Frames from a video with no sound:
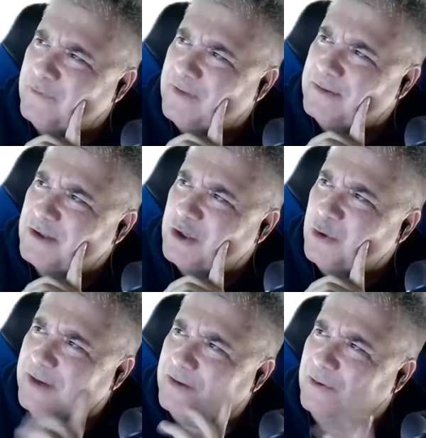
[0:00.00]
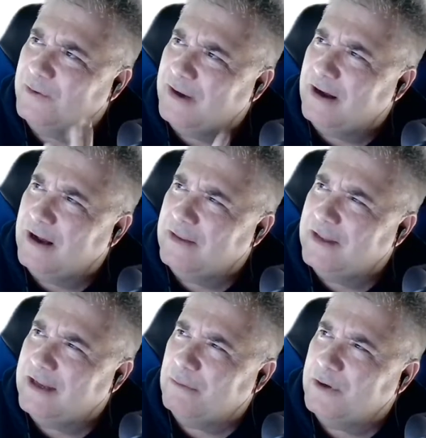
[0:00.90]
if that's correct though,
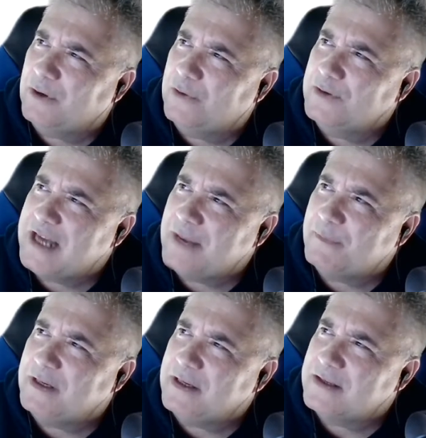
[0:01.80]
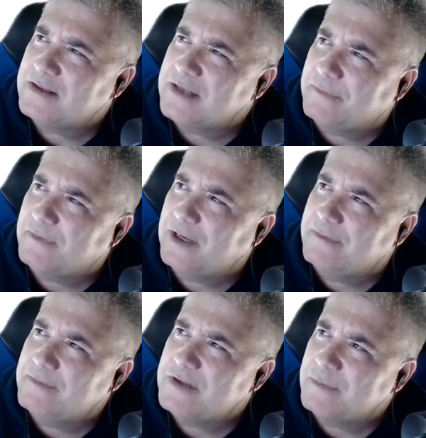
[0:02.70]
that I would call Japanese
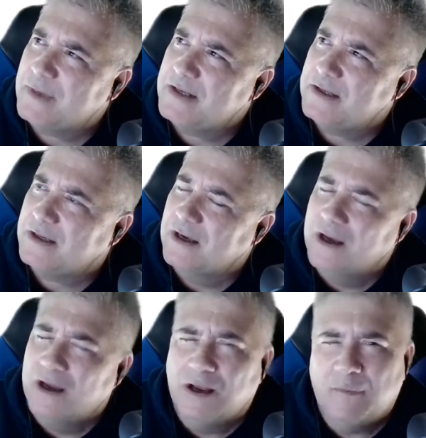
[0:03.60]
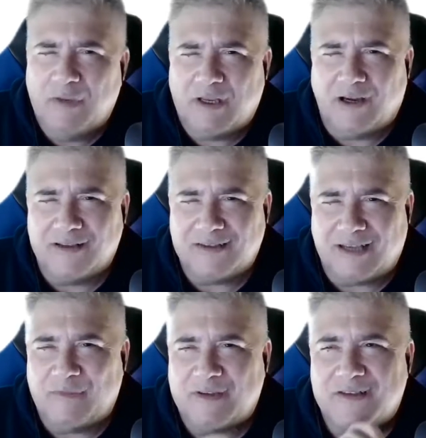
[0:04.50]
7-Elevens amazing, because
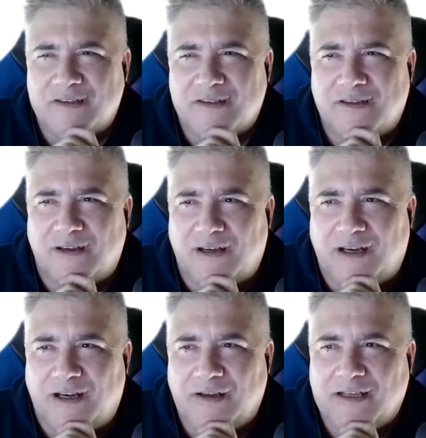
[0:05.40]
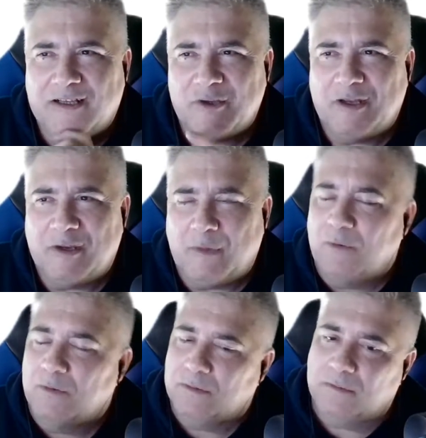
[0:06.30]
I miss the
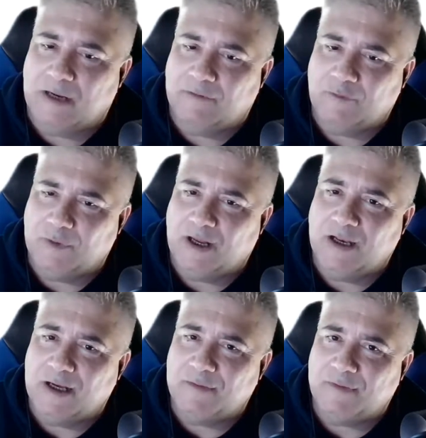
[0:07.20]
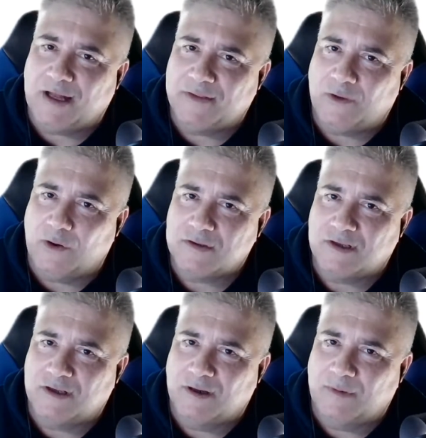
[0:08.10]
everyone, I love hot
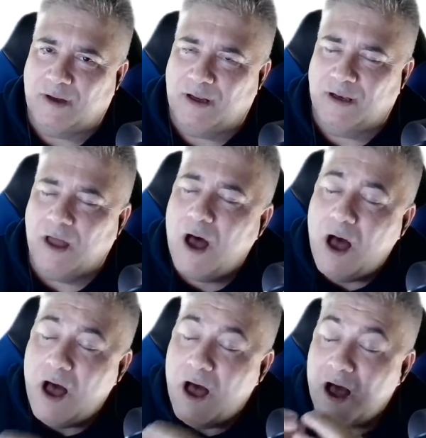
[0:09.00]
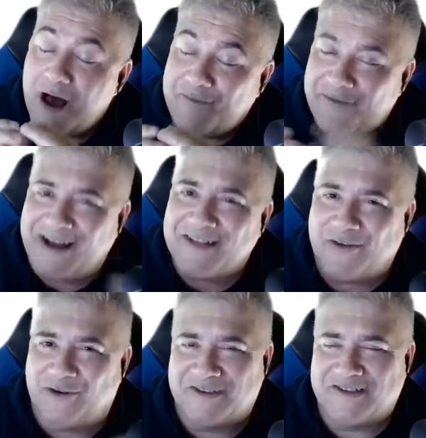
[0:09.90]
dogs. I love hot
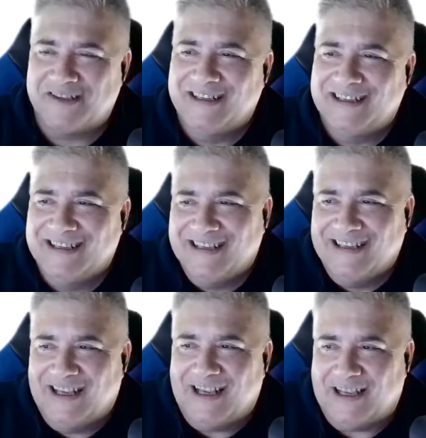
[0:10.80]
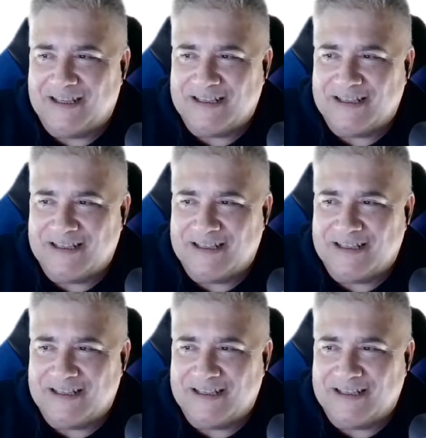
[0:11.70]
dogs. And